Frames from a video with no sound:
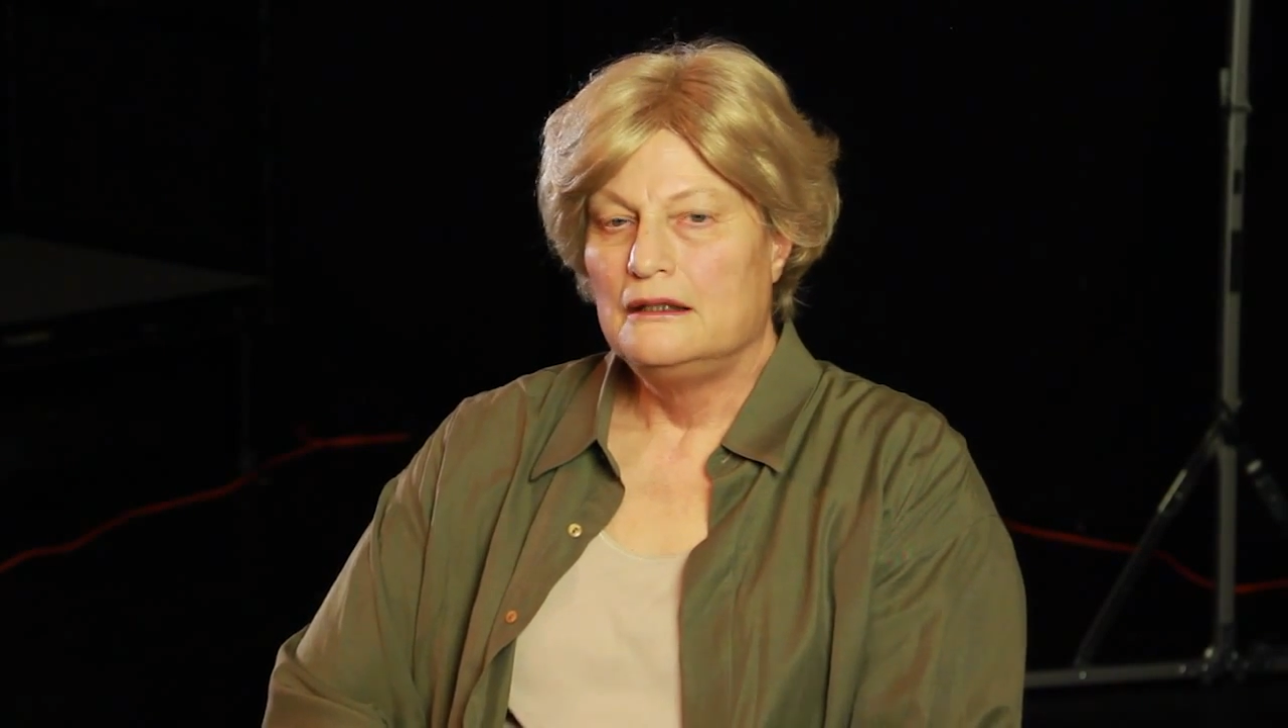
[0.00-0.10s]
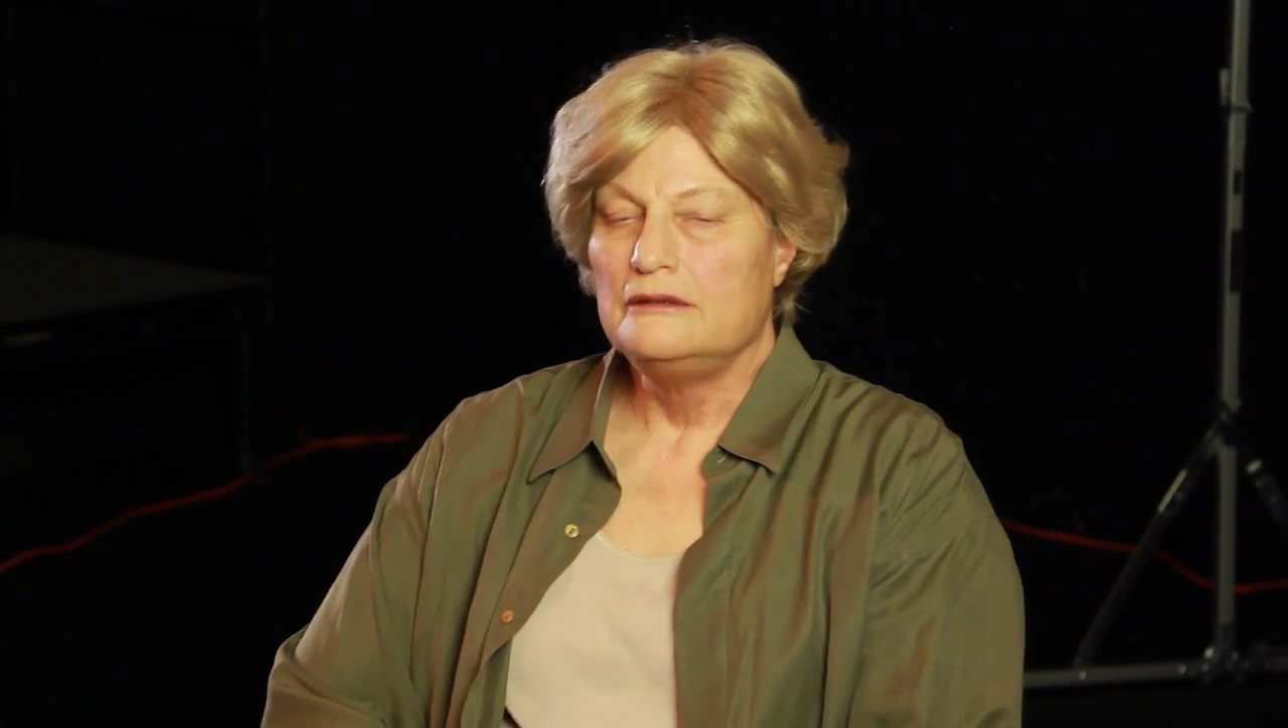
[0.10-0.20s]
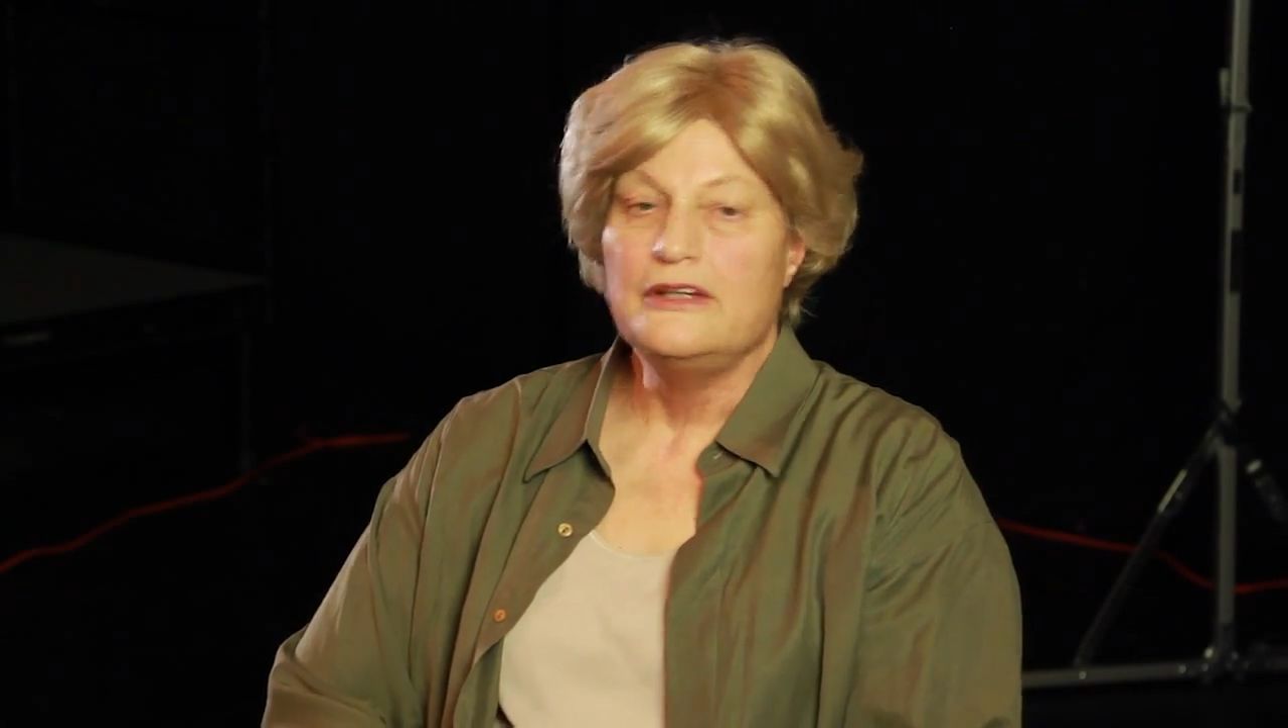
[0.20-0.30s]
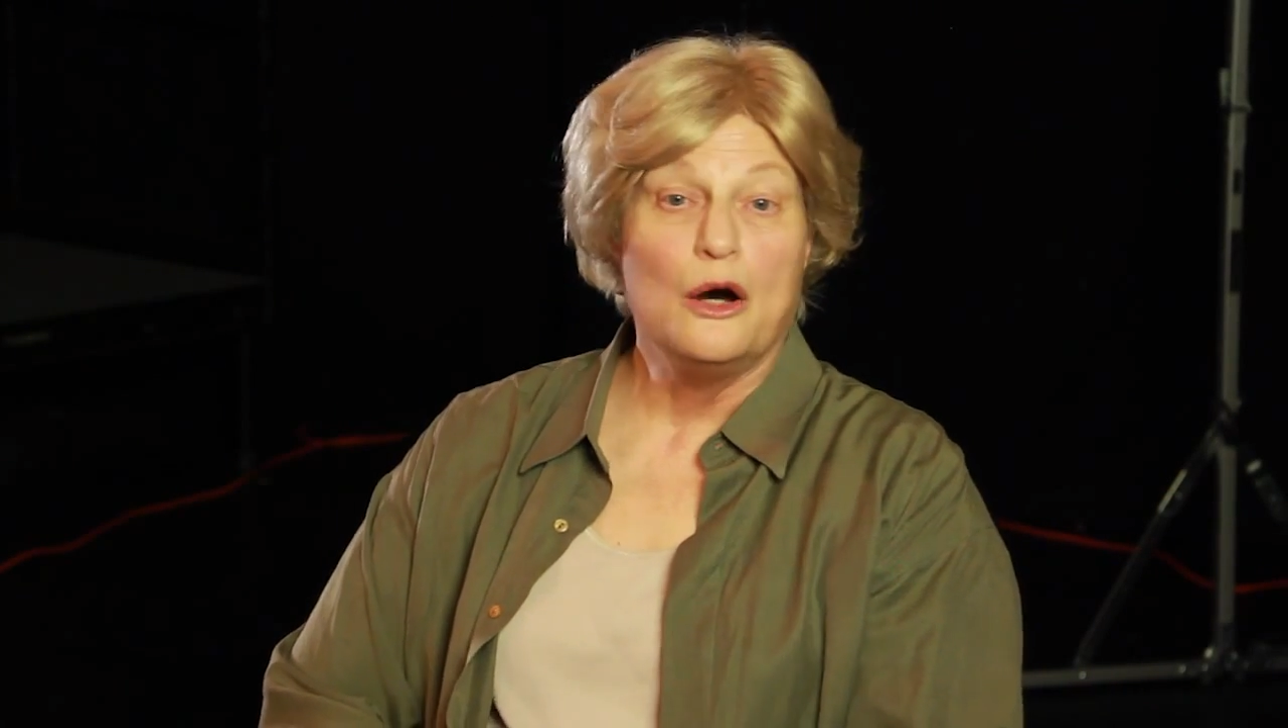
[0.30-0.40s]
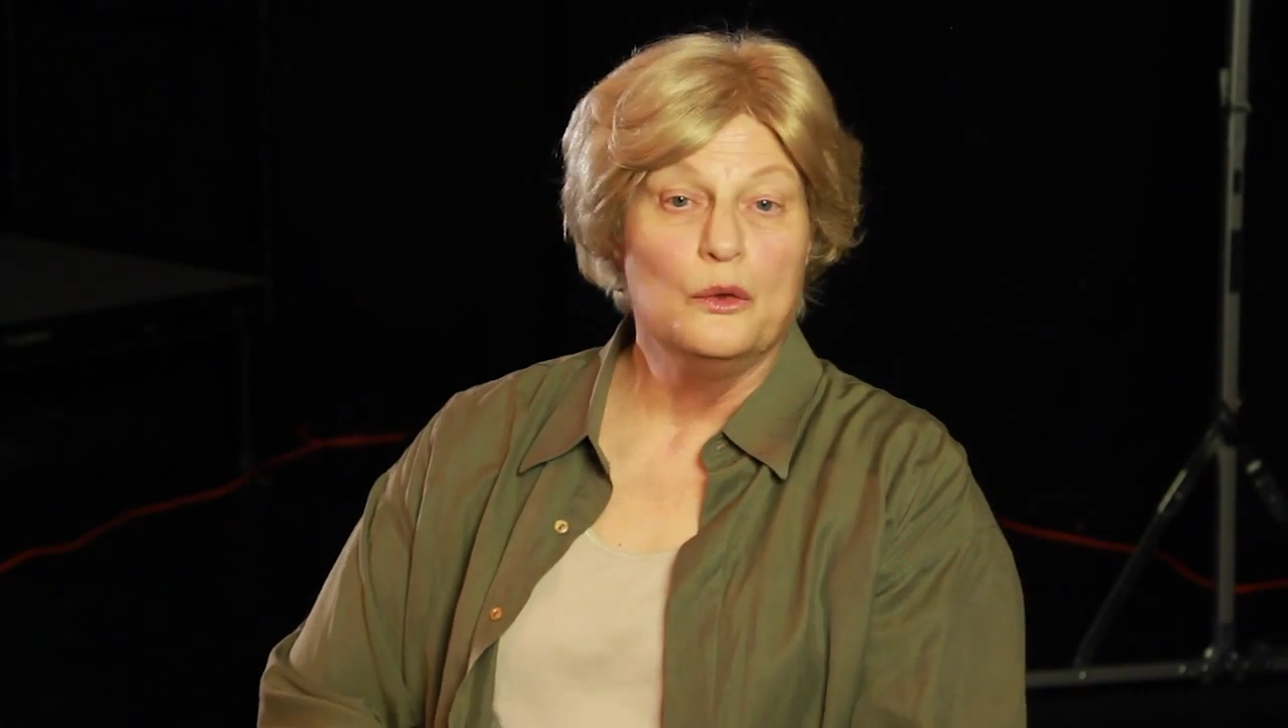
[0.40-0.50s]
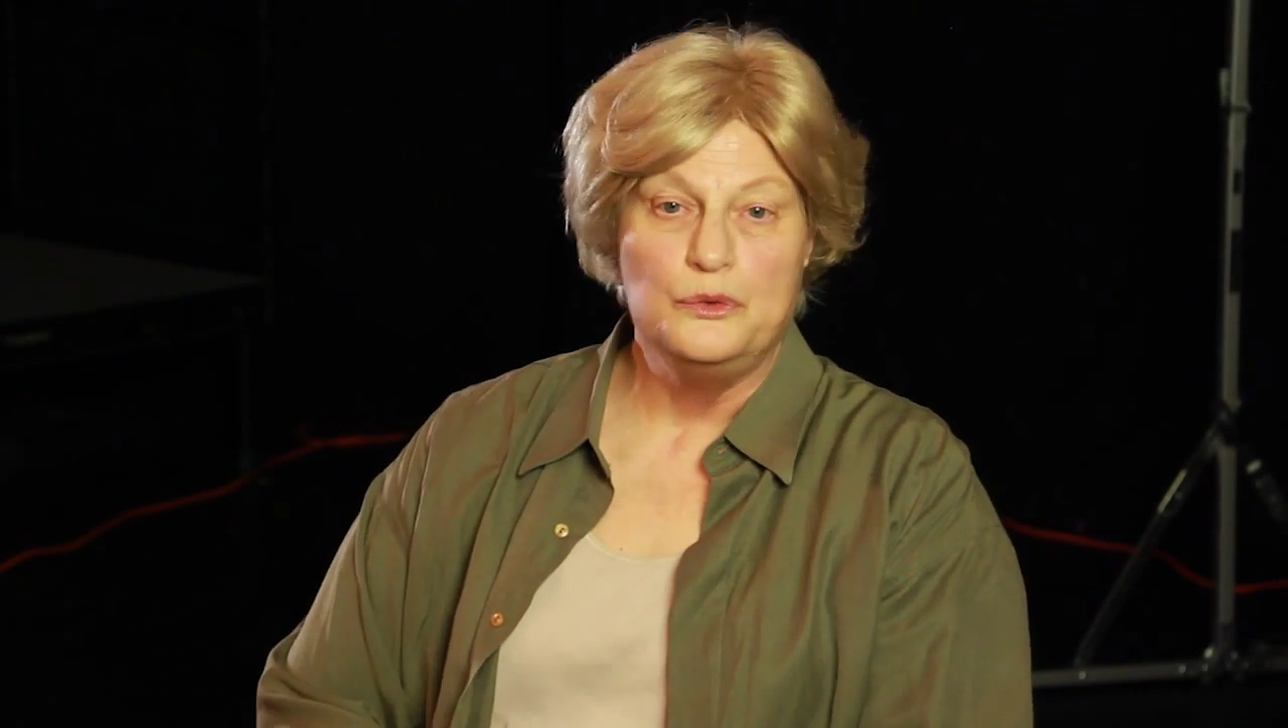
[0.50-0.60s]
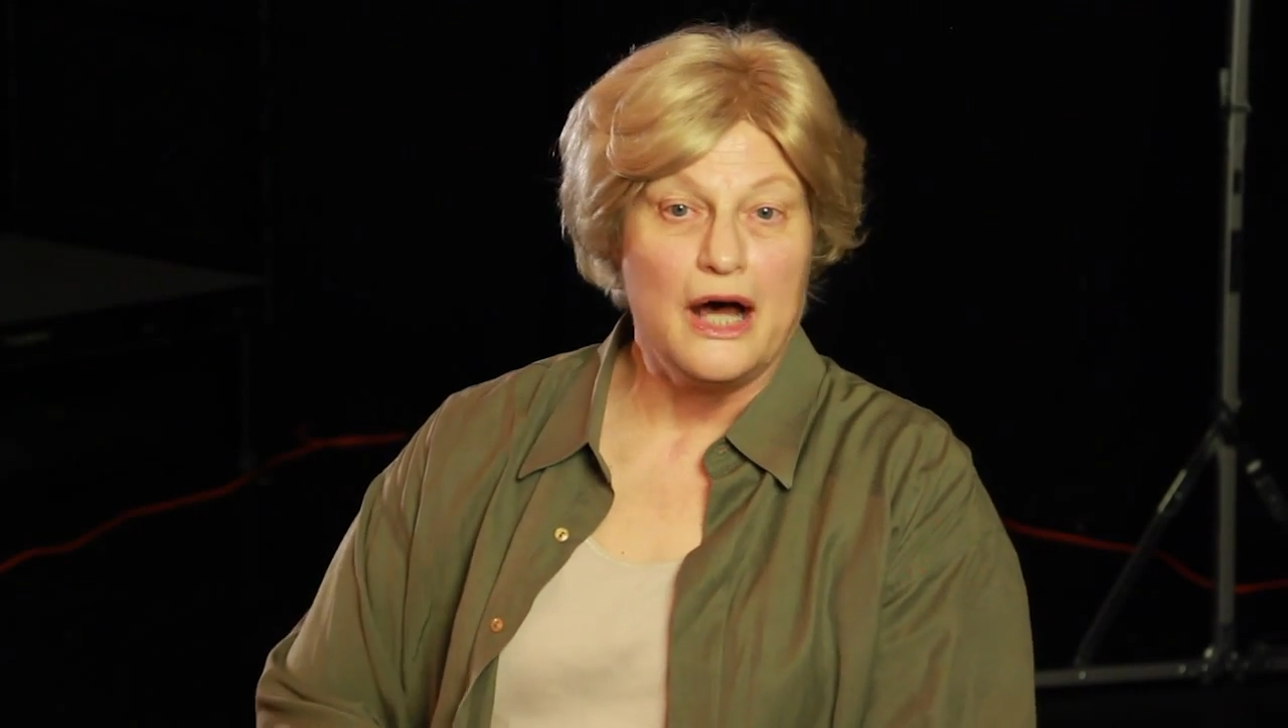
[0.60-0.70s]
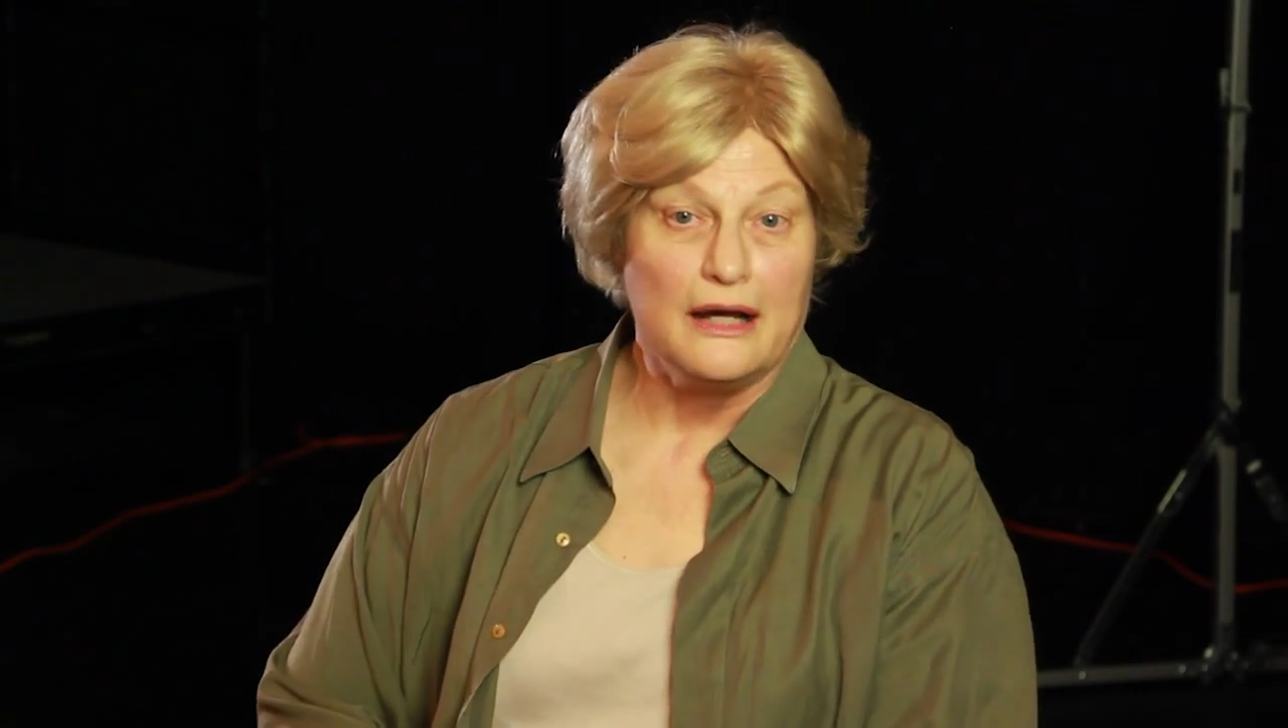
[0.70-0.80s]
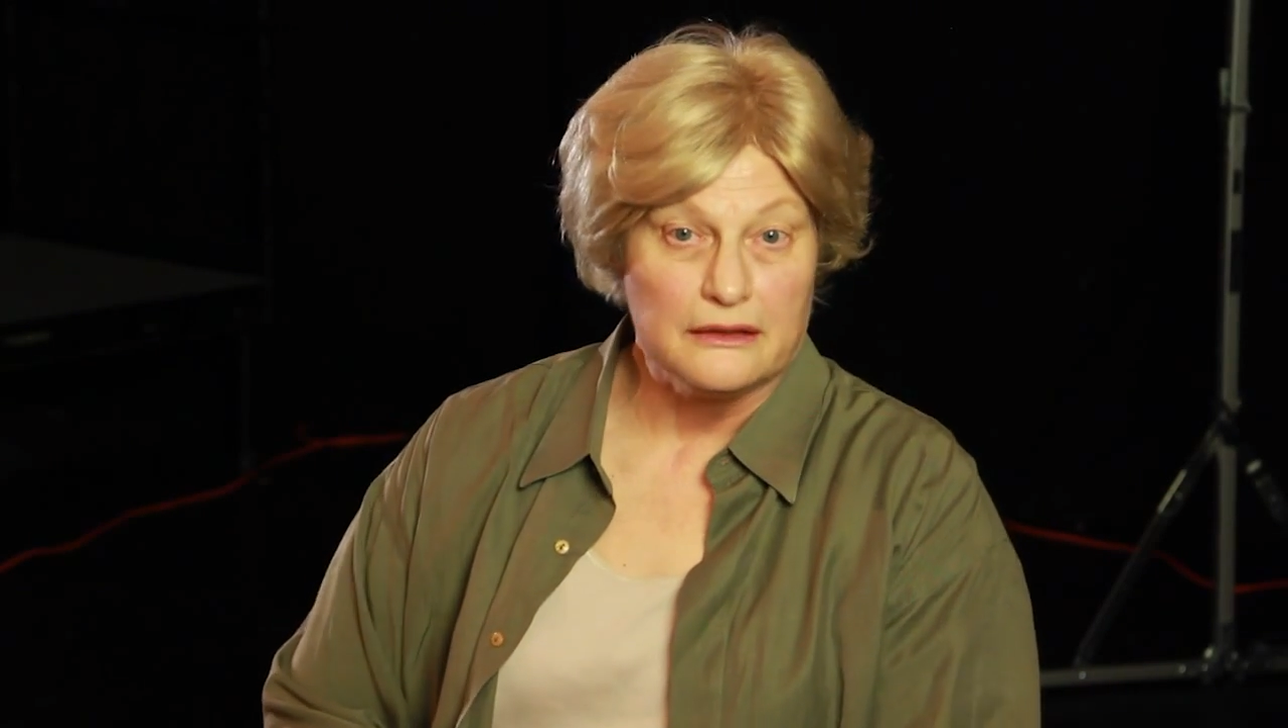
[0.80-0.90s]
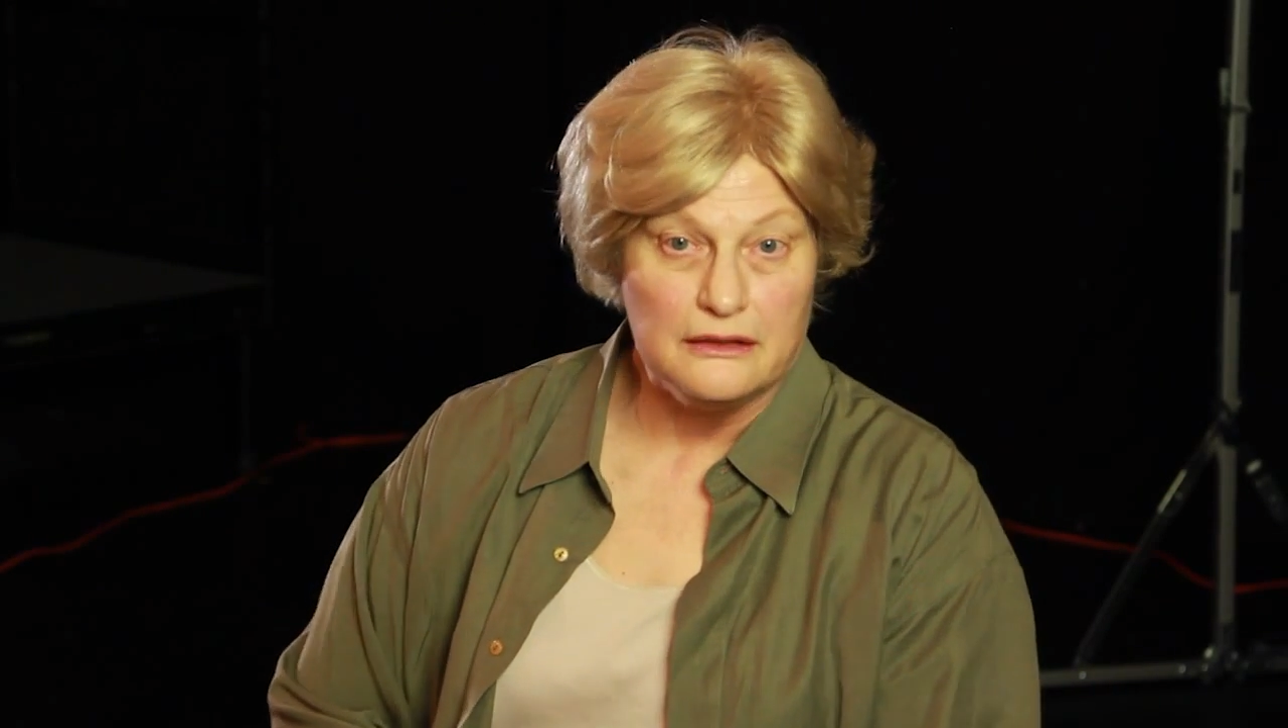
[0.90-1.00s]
No, not